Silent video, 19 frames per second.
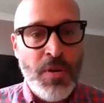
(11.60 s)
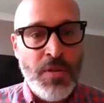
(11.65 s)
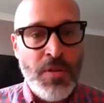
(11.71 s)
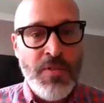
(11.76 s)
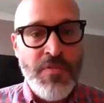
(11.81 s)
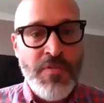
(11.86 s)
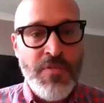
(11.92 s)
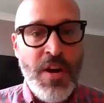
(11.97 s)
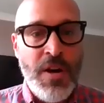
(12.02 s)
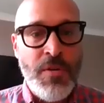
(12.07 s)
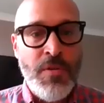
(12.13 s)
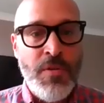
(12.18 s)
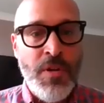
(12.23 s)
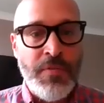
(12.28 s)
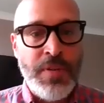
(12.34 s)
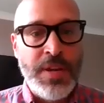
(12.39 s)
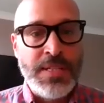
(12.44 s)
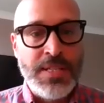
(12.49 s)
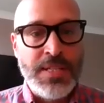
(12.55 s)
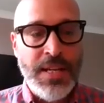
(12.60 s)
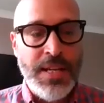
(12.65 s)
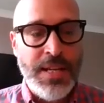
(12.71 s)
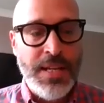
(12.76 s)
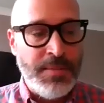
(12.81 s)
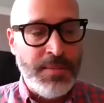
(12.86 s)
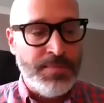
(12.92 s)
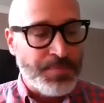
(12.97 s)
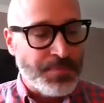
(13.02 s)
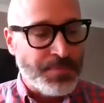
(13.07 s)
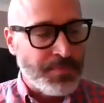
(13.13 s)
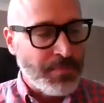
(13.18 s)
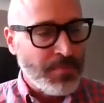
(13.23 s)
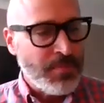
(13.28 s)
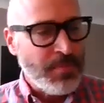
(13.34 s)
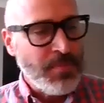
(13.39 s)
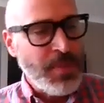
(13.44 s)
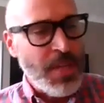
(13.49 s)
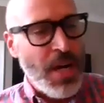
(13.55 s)
on the phone, obviously,
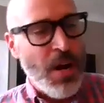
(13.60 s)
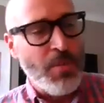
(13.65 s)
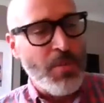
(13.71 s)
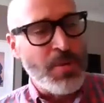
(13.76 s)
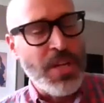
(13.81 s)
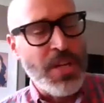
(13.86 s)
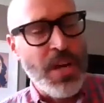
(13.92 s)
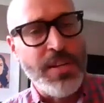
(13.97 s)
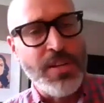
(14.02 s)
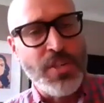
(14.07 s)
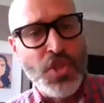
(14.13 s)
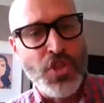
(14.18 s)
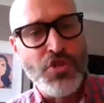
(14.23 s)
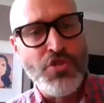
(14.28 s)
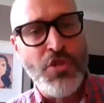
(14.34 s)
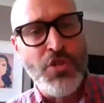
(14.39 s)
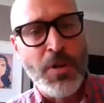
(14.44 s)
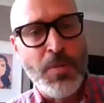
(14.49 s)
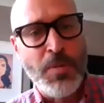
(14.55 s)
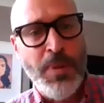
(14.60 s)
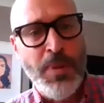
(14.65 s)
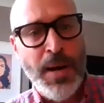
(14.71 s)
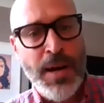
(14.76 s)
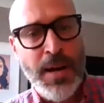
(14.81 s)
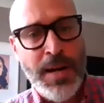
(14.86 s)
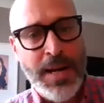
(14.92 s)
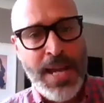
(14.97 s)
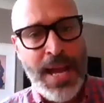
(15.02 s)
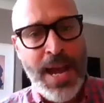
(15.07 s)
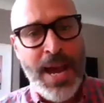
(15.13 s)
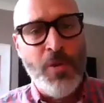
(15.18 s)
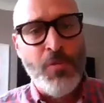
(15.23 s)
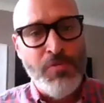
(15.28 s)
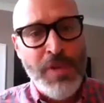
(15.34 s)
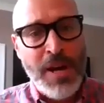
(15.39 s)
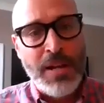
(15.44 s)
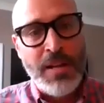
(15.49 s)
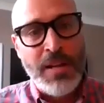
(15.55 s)
I was kind of struck by how
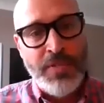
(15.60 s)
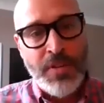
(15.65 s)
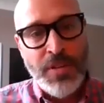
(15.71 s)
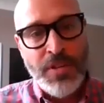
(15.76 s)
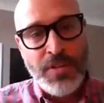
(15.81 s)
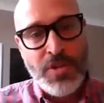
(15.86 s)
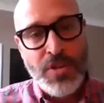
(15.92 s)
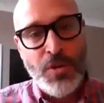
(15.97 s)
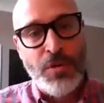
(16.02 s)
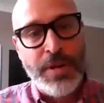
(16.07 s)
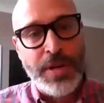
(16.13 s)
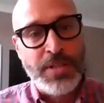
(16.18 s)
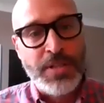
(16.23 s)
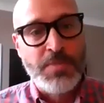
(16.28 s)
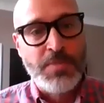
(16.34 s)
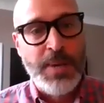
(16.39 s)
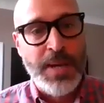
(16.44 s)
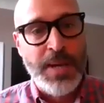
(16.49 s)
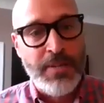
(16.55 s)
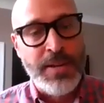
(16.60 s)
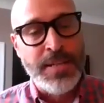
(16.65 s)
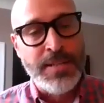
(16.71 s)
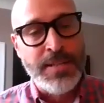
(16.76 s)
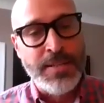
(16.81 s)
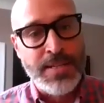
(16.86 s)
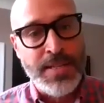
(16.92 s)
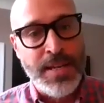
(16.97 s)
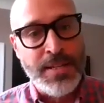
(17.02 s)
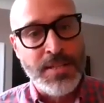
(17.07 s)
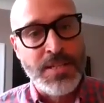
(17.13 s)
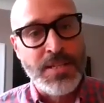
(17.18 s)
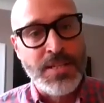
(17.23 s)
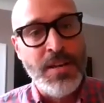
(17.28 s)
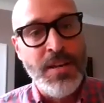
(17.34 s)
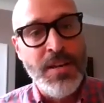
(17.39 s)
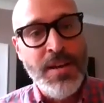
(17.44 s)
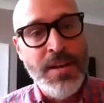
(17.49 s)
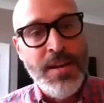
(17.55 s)
relevant your experience is
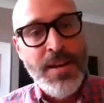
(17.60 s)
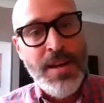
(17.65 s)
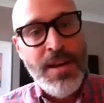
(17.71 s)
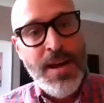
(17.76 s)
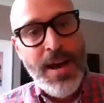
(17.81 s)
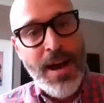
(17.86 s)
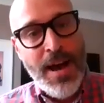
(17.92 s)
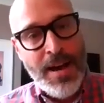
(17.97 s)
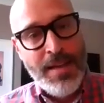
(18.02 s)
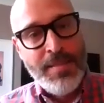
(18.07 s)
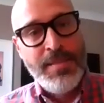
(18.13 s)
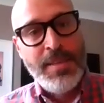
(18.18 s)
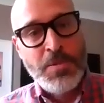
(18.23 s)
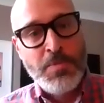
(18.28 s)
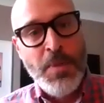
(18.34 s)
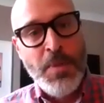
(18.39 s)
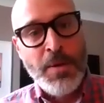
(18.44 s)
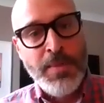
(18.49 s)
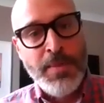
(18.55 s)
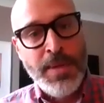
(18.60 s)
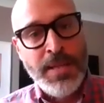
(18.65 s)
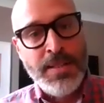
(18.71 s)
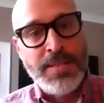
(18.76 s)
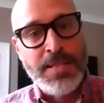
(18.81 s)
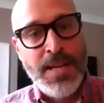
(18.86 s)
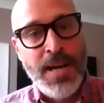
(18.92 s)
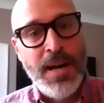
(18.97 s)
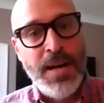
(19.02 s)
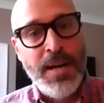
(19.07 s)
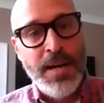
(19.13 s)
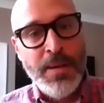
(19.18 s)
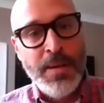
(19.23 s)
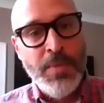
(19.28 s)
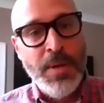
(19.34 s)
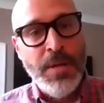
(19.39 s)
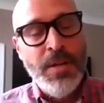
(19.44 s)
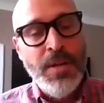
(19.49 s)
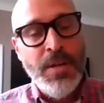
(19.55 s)
at this moment in time